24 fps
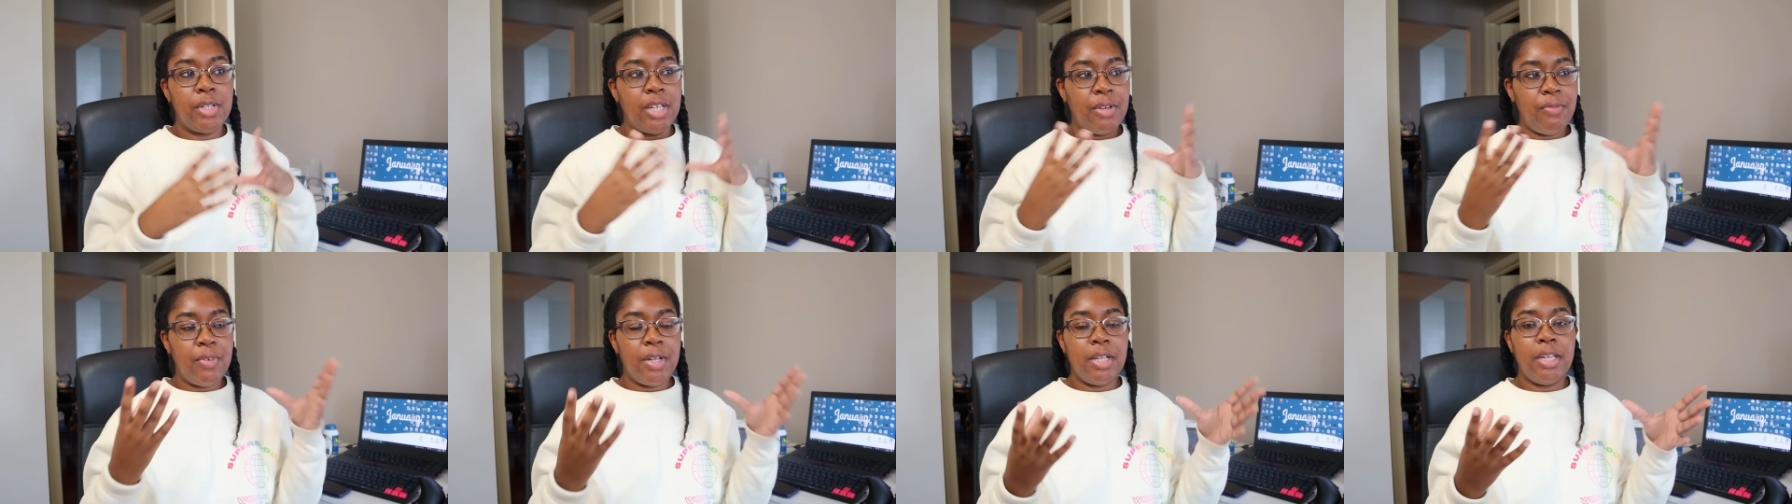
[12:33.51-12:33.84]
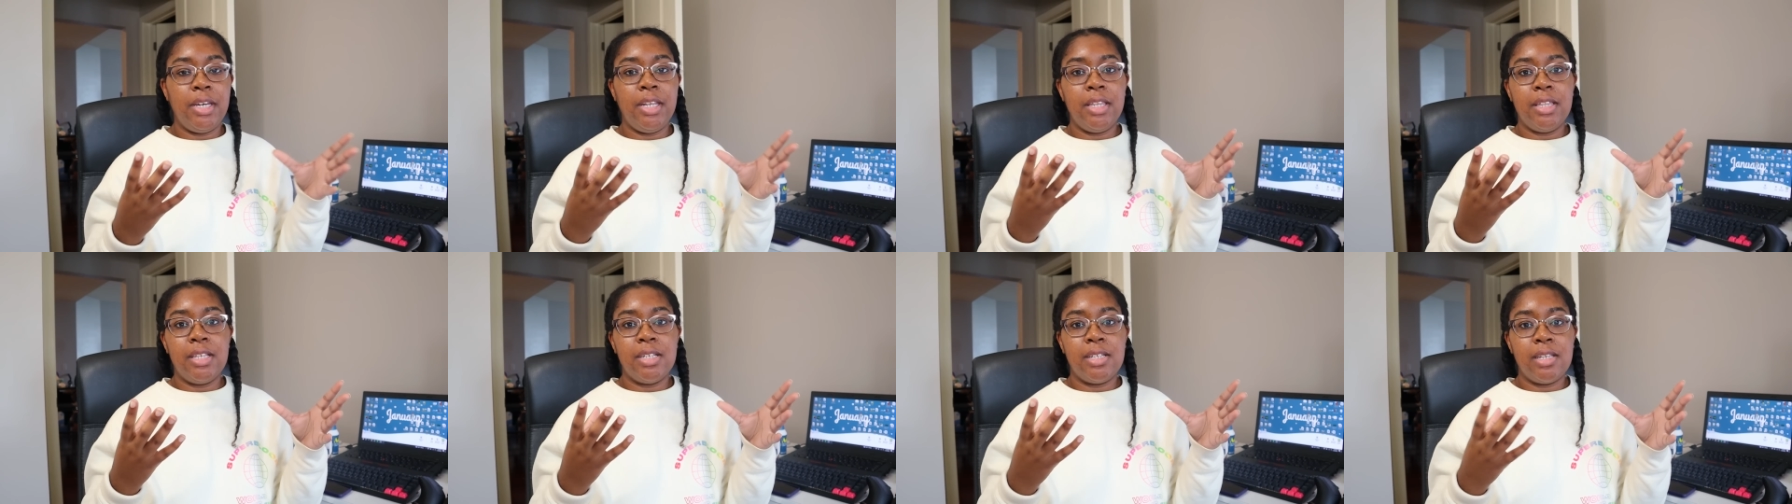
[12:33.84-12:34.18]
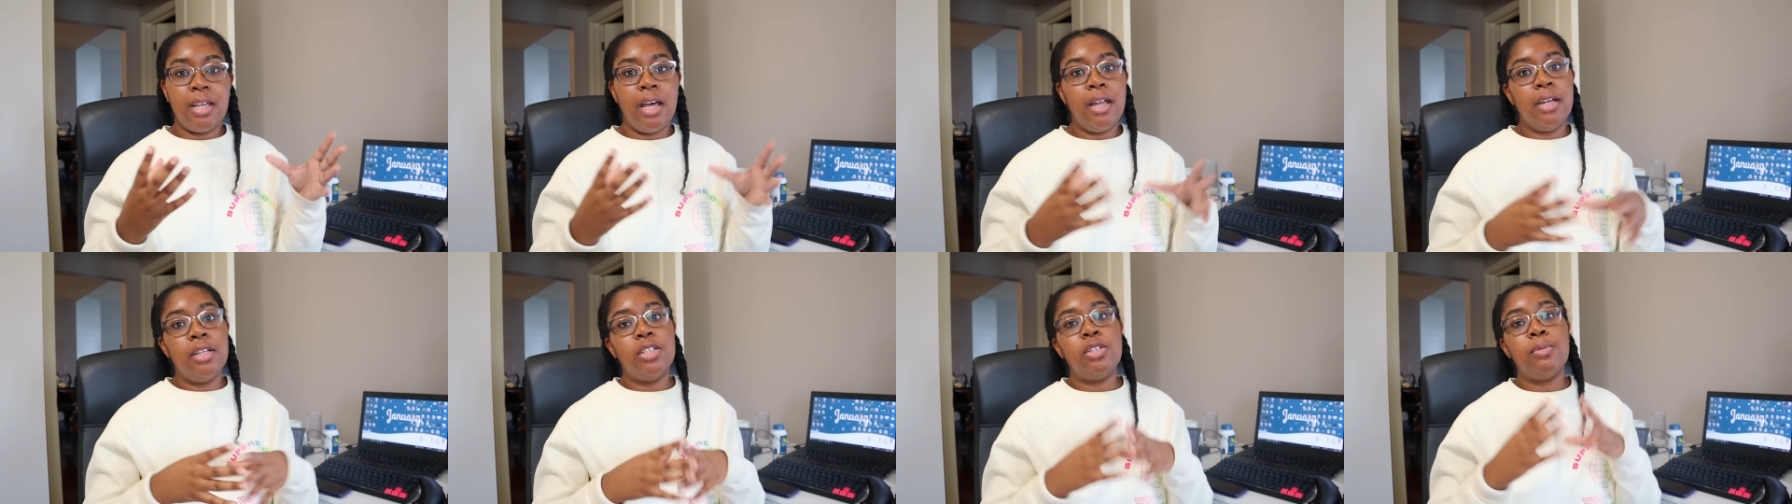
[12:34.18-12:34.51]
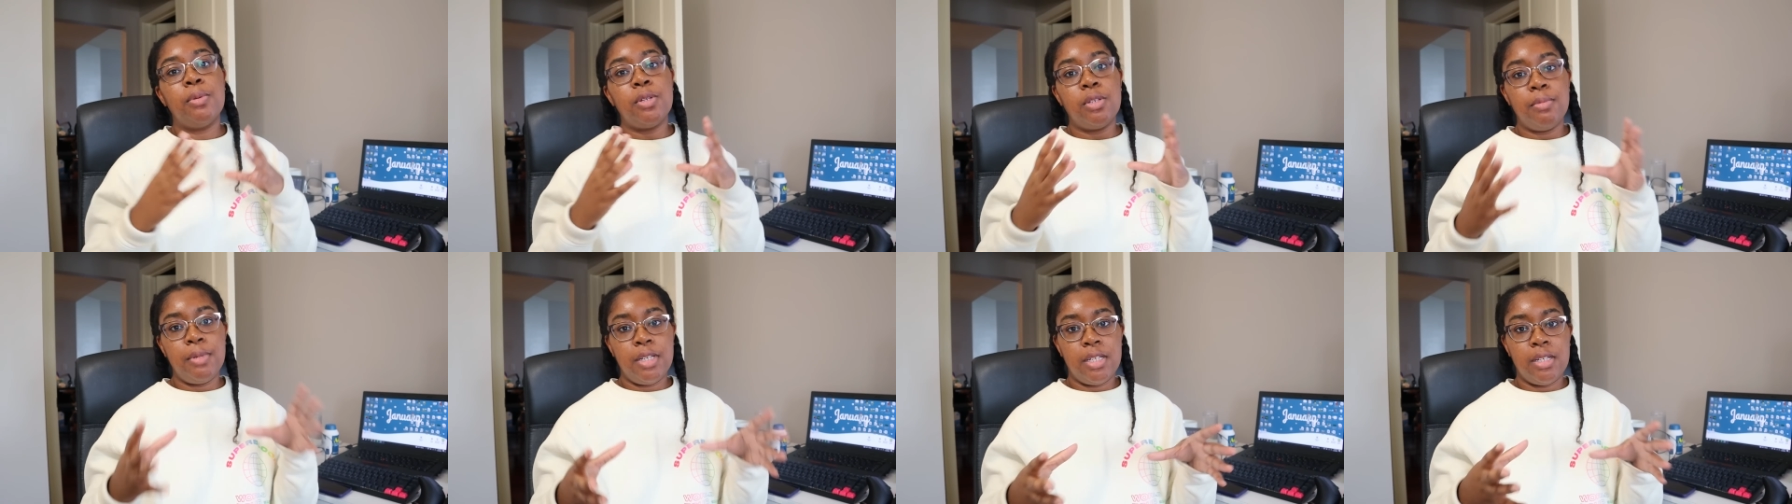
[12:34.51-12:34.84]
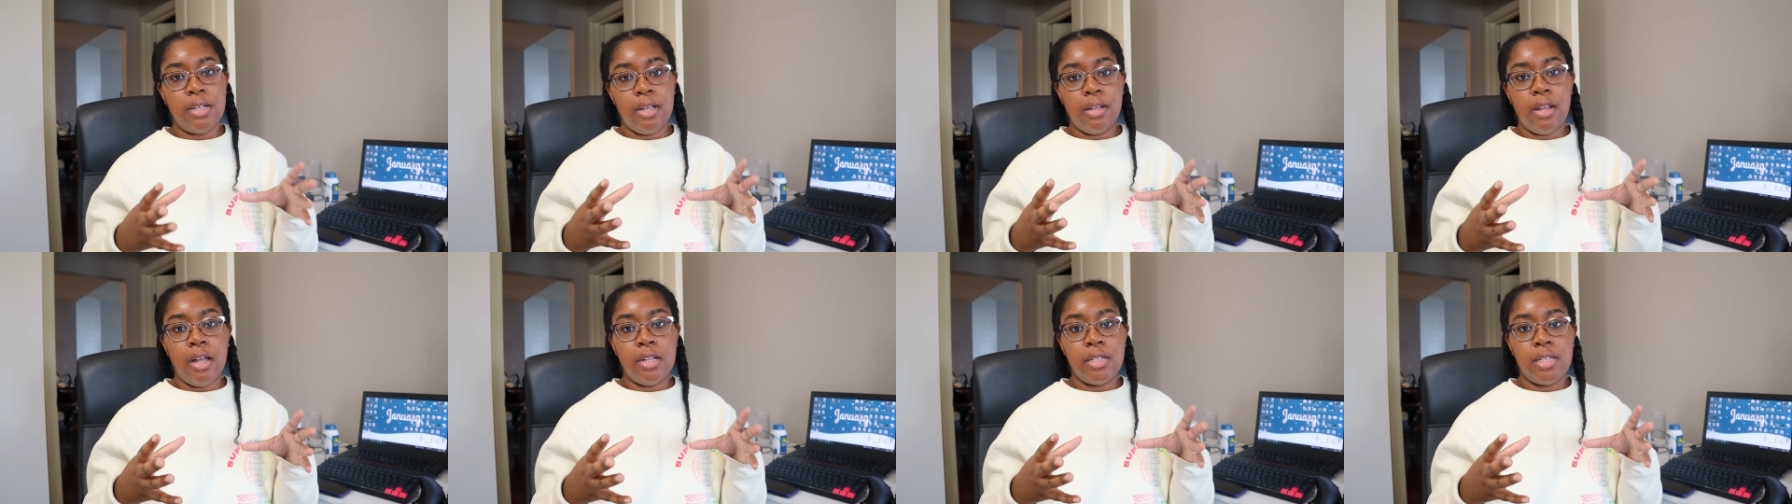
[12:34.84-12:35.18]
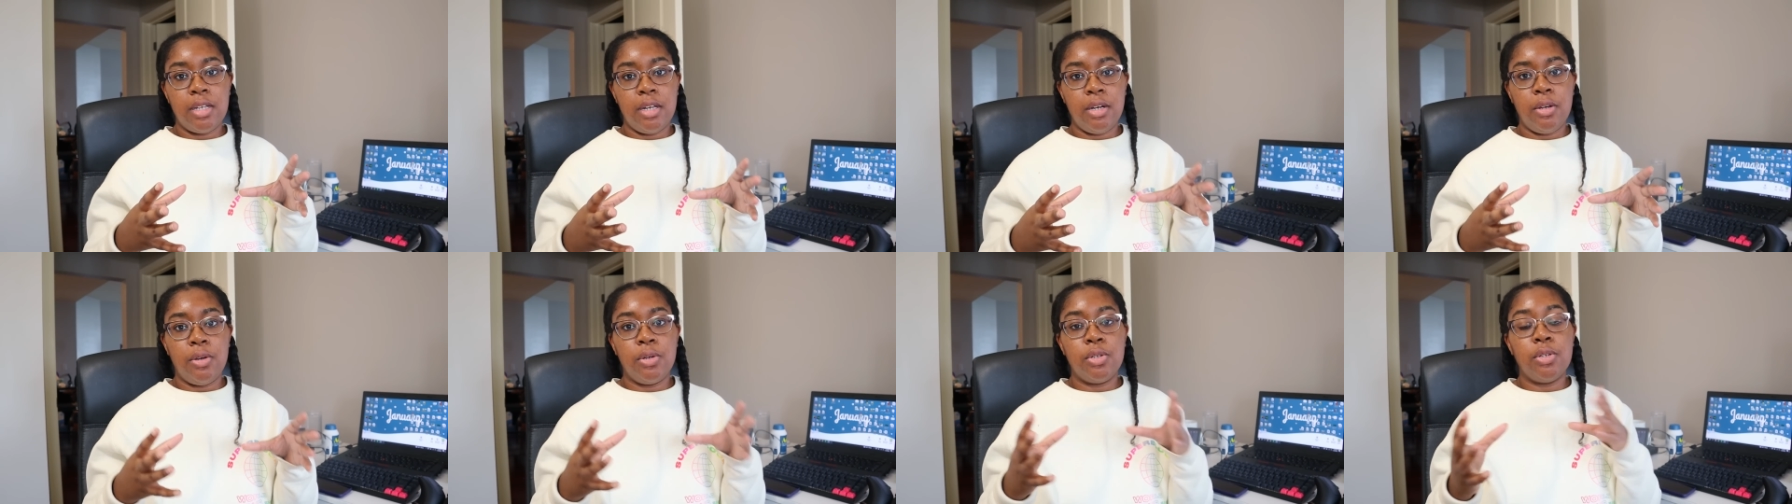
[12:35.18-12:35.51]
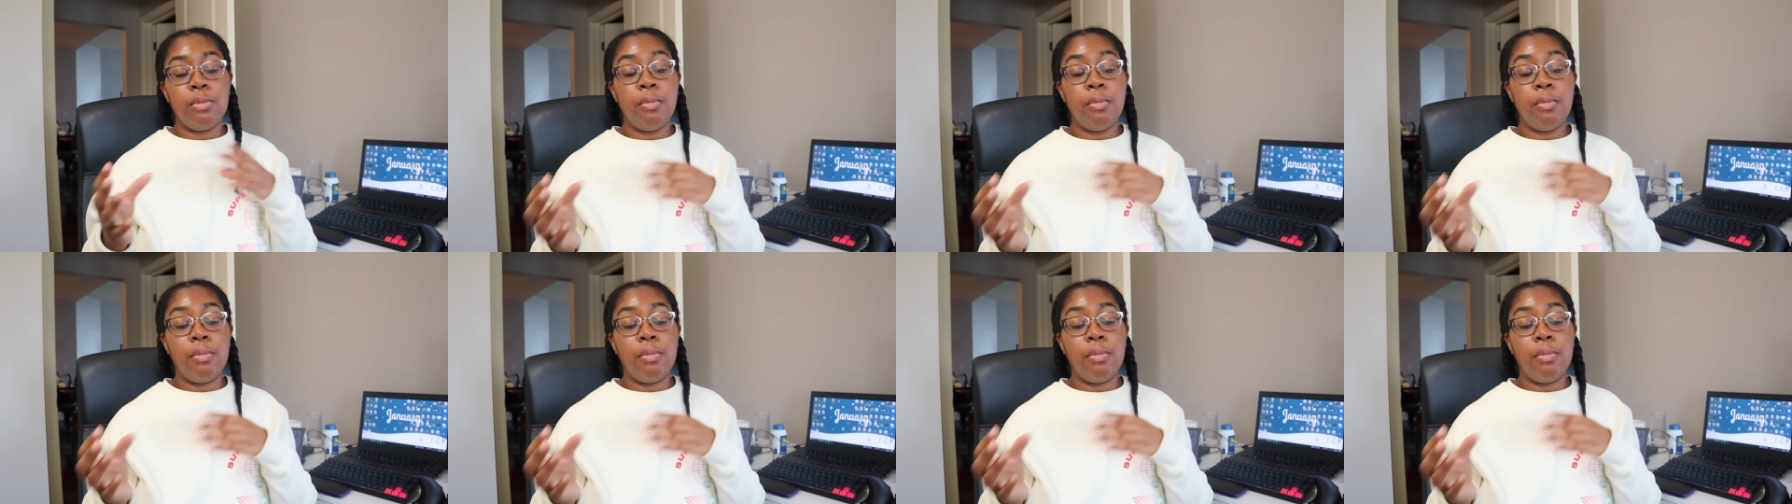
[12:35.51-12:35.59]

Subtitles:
I really need the sun. It's supposed to be a lot sunnier